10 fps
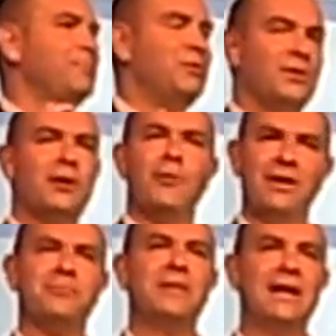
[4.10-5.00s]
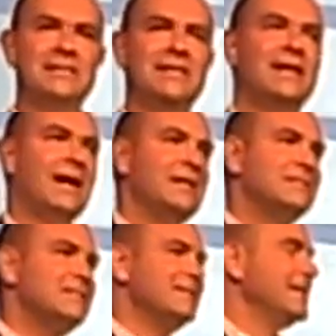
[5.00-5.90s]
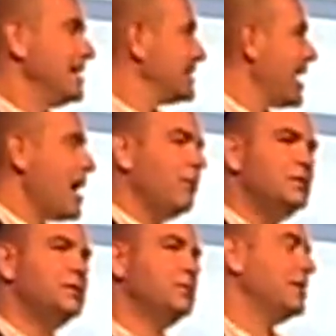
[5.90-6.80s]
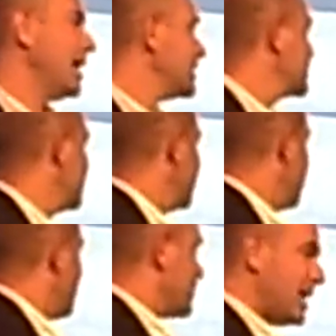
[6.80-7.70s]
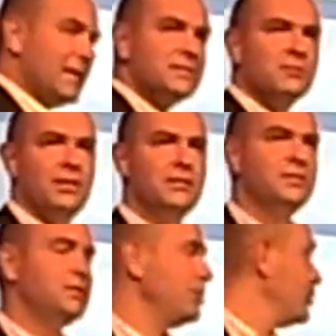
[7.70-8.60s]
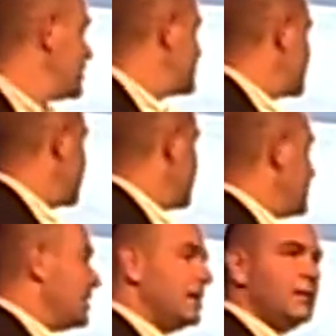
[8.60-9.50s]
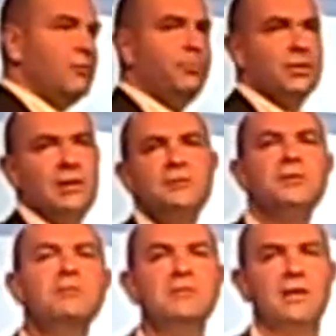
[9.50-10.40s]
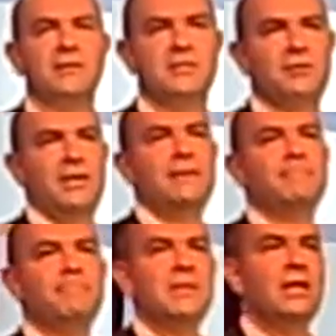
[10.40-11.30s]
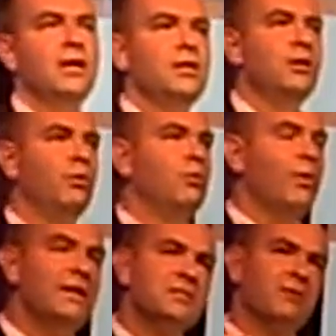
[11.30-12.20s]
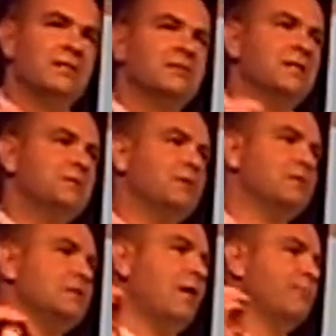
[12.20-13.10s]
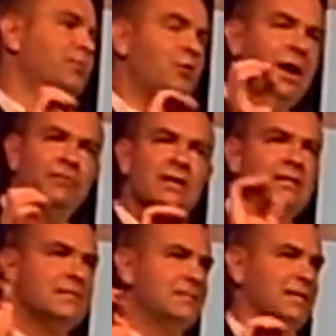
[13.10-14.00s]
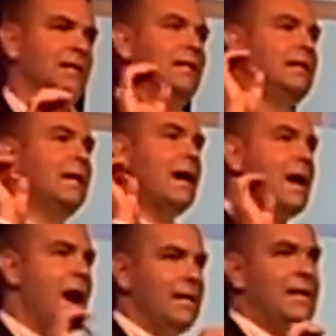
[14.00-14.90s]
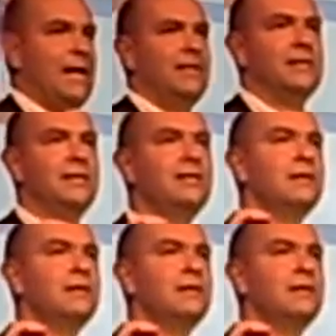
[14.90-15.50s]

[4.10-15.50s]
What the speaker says: computing away from the IT guys. Now, how would you do that? Well, the answer is you would put cartoons on the screen. You would waste transistors on profligate, silly eye candy